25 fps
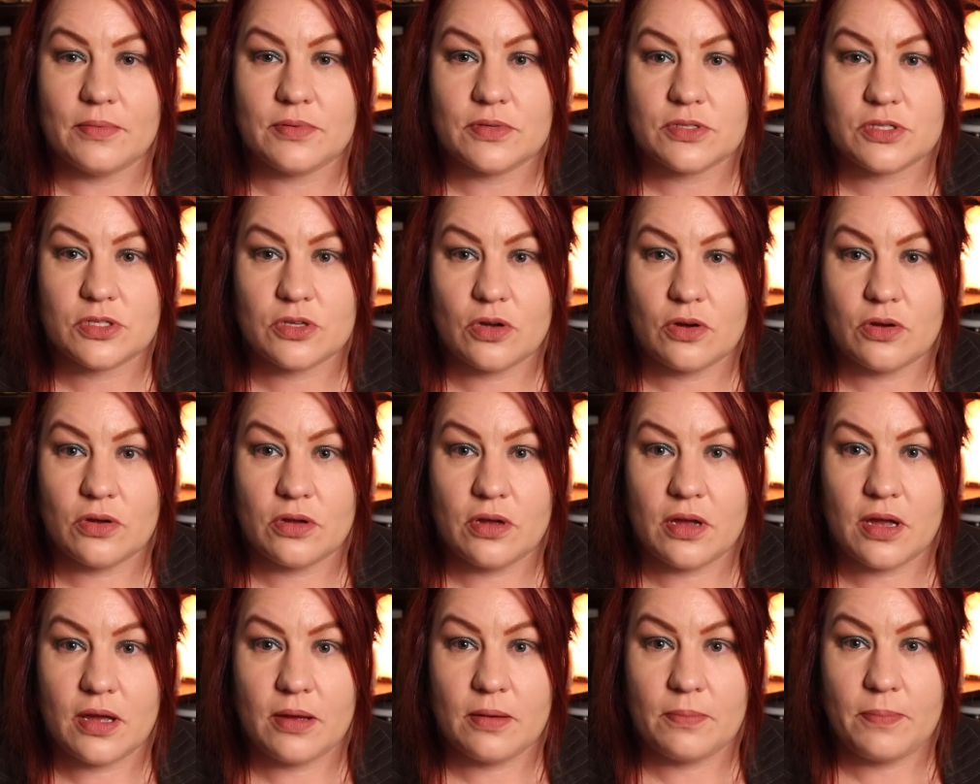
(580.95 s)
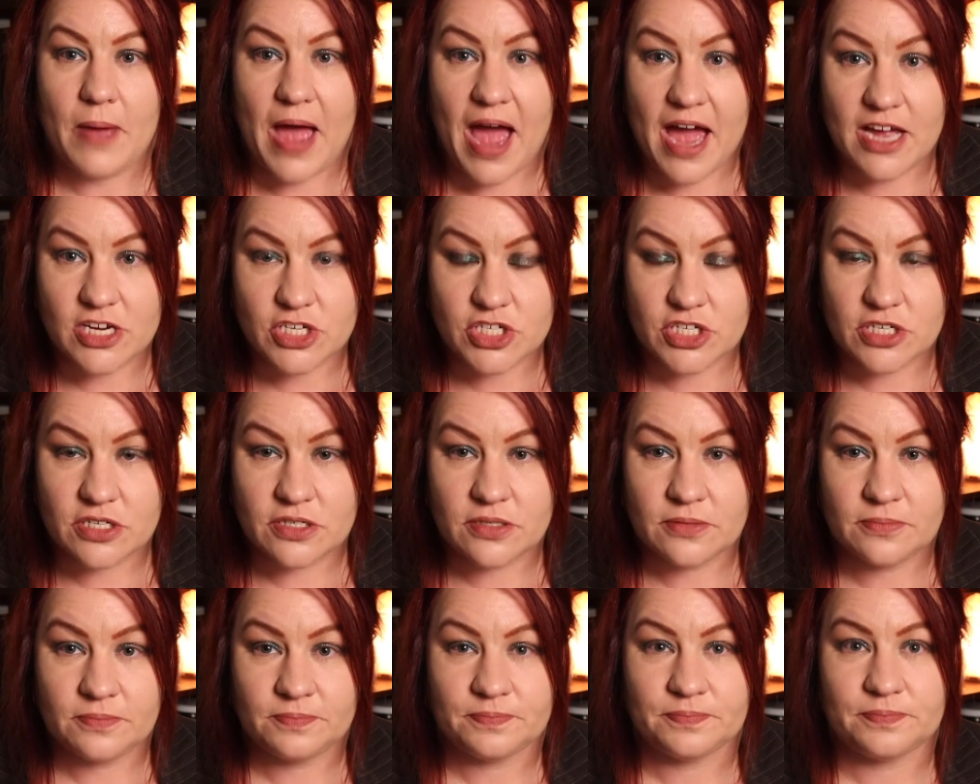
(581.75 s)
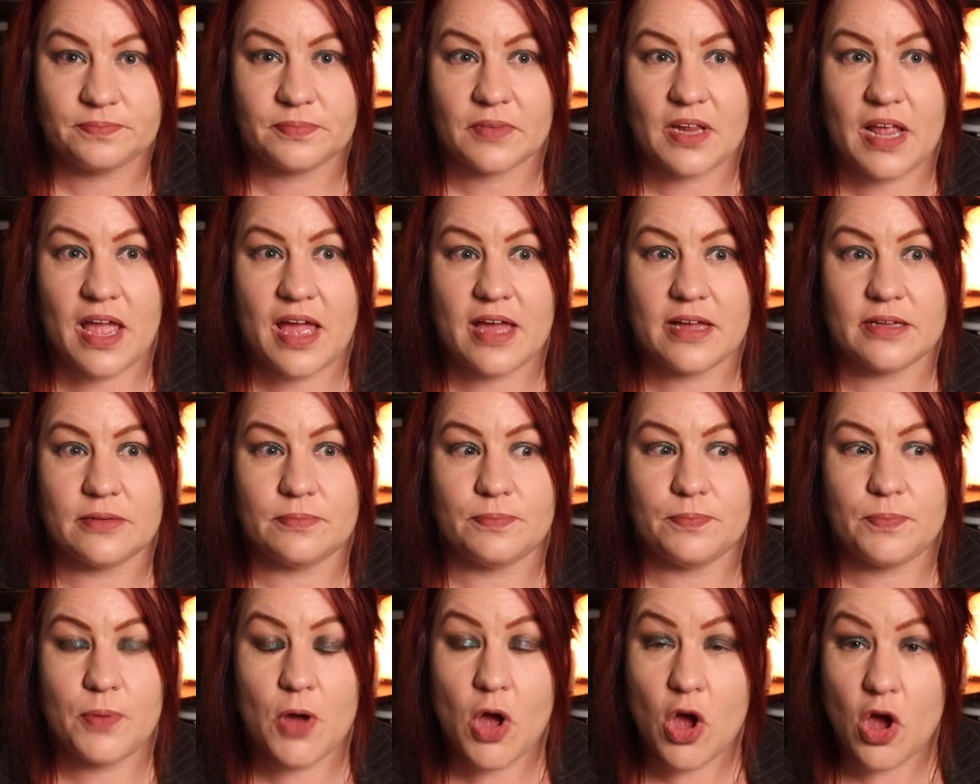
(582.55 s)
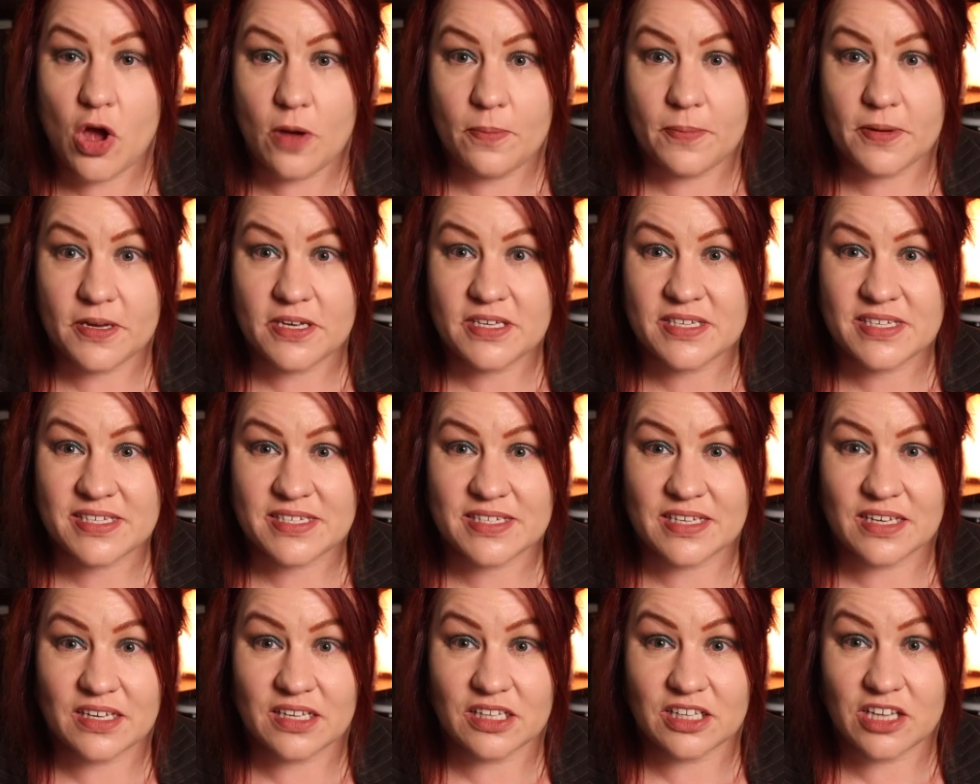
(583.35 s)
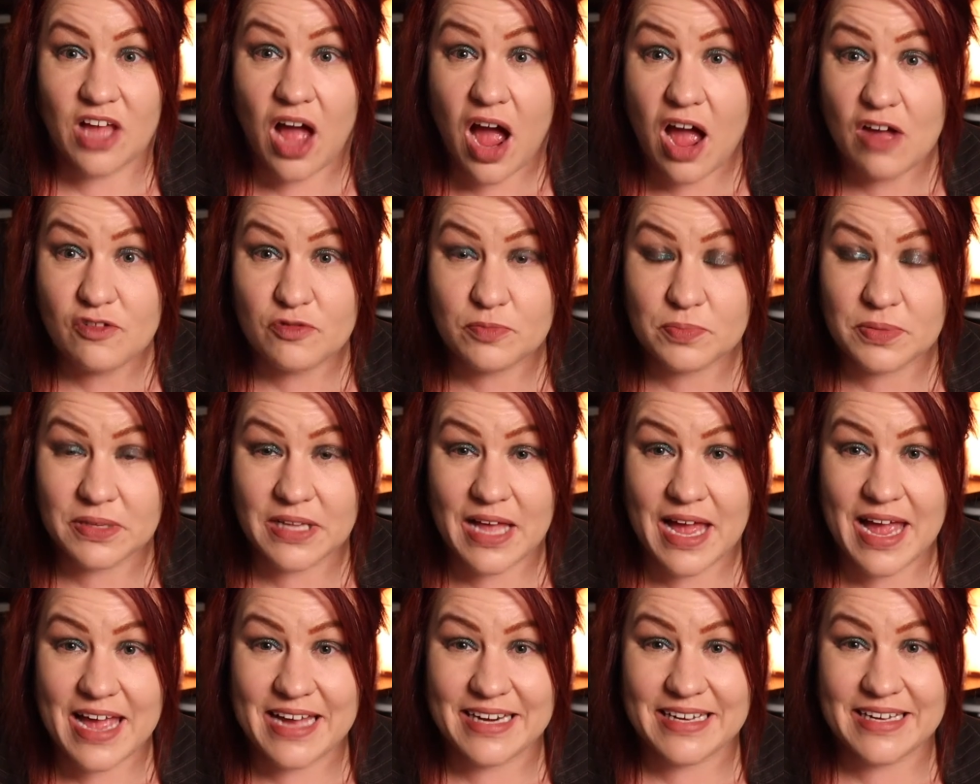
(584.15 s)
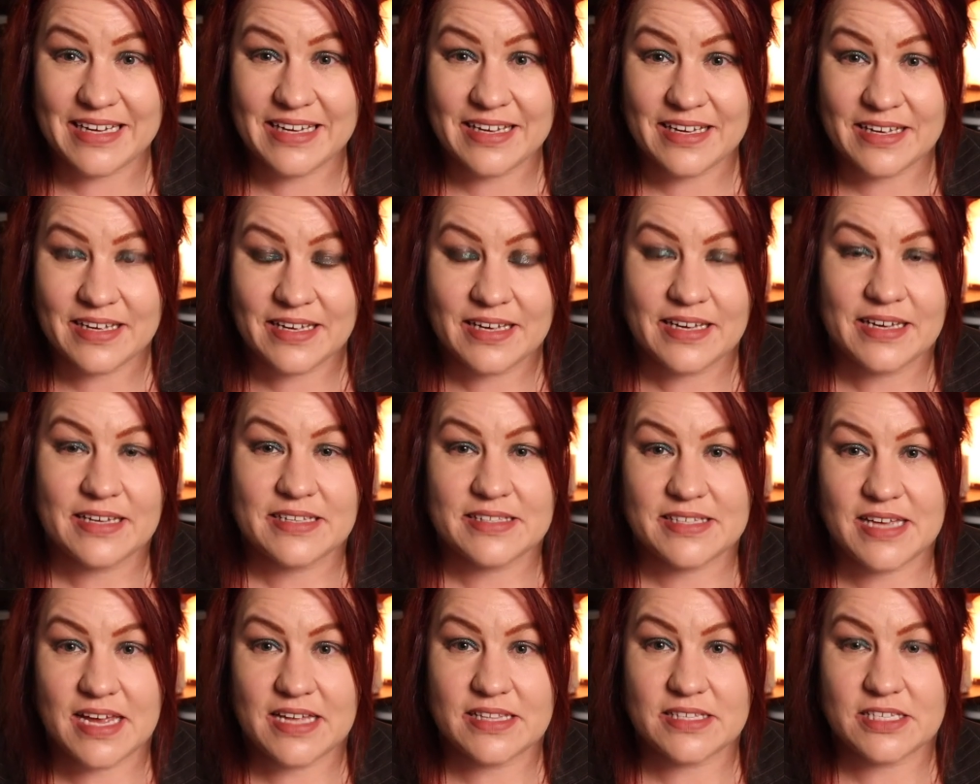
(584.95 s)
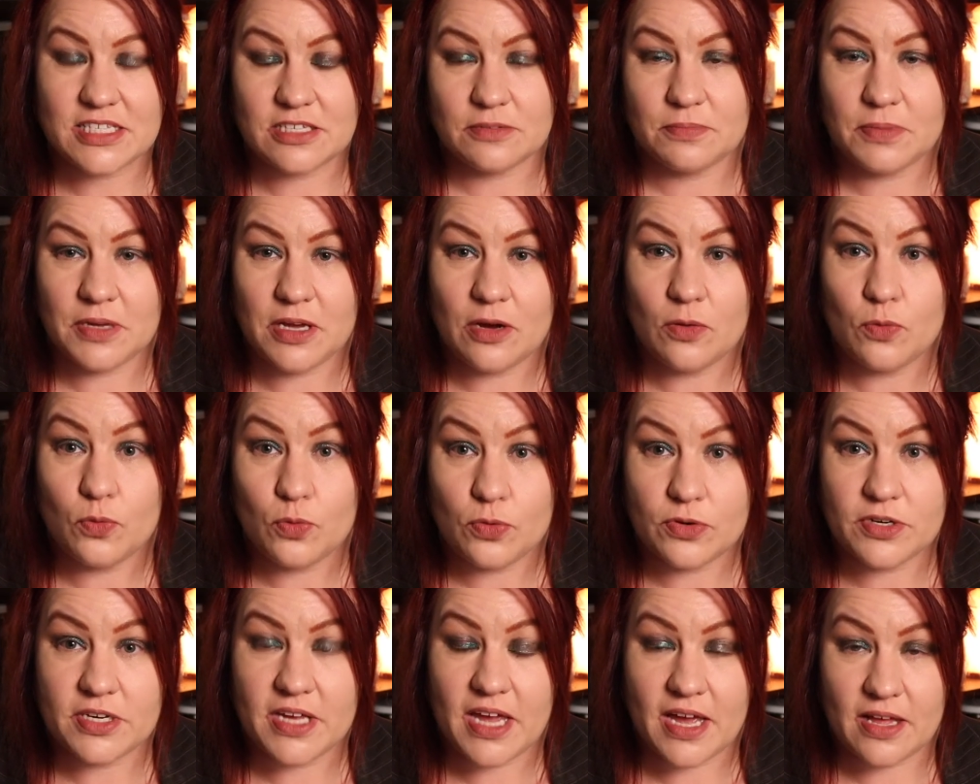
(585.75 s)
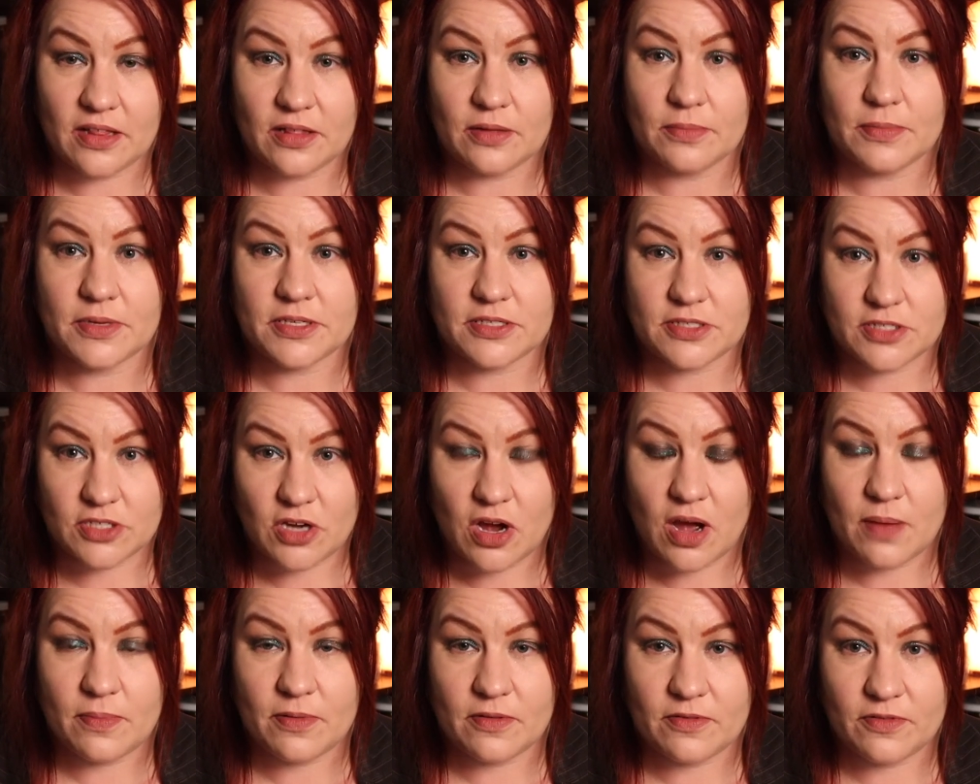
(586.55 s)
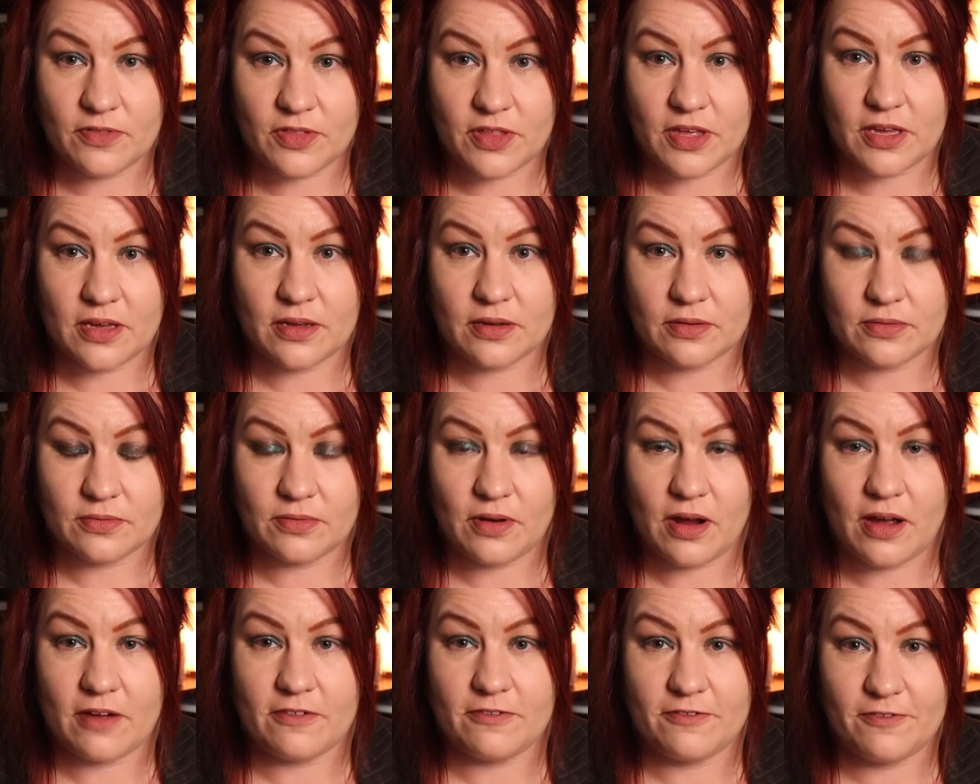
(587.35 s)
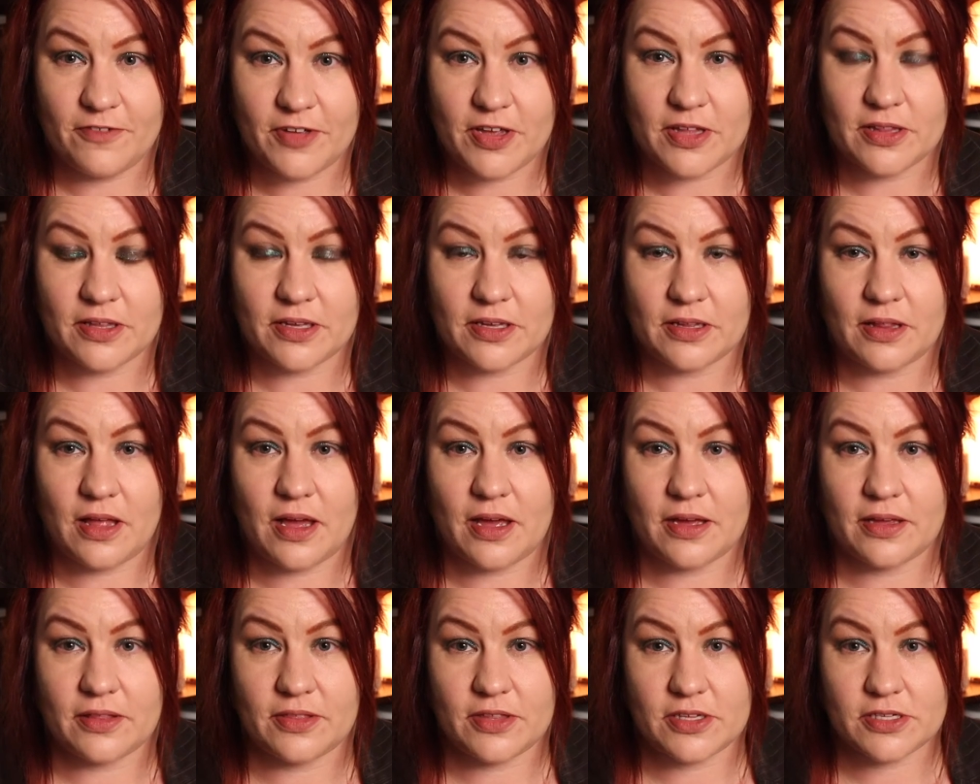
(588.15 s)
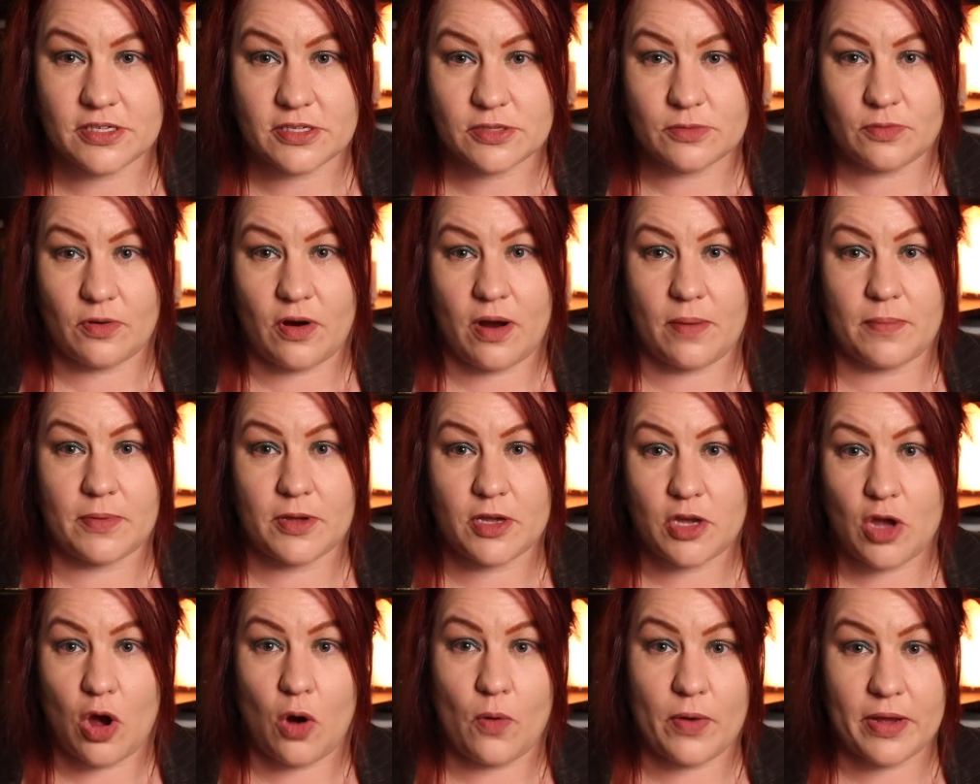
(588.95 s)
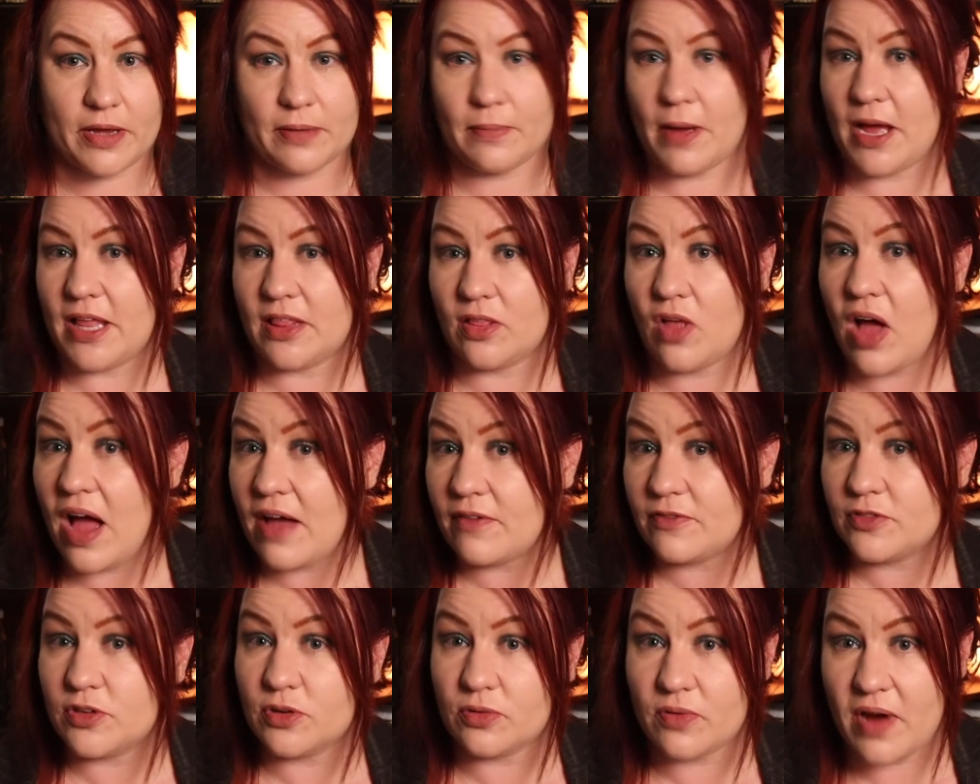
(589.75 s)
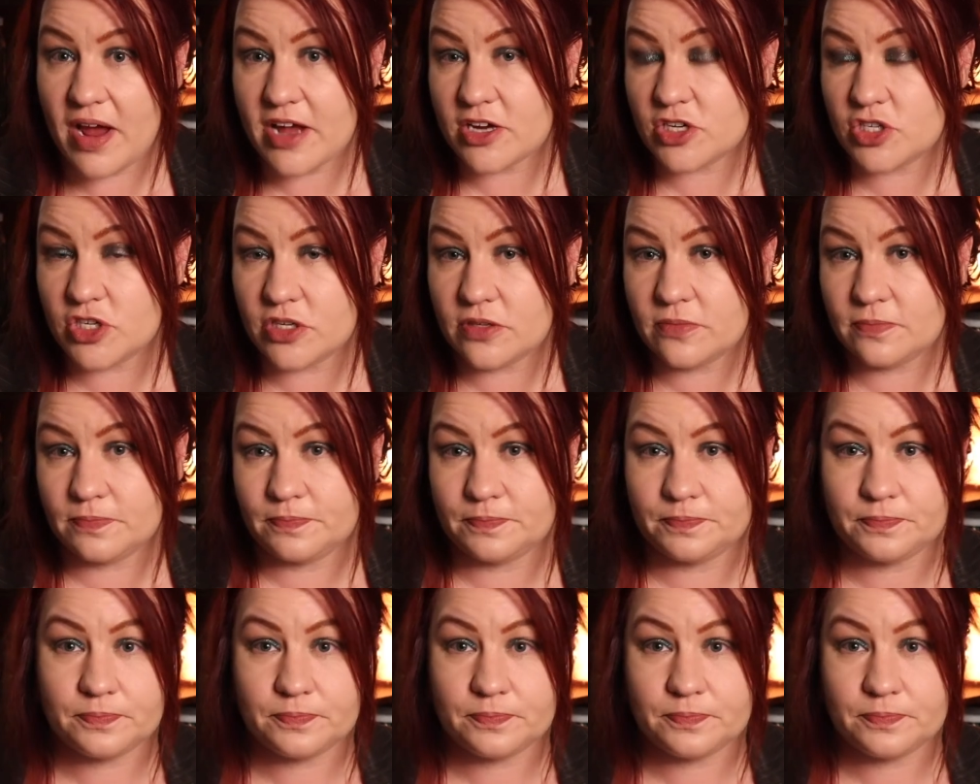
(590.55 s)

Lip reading: So passion and purpose, life planning tends to be a wood element type of thing, right? Feeling like this is where I'm going, my life direction.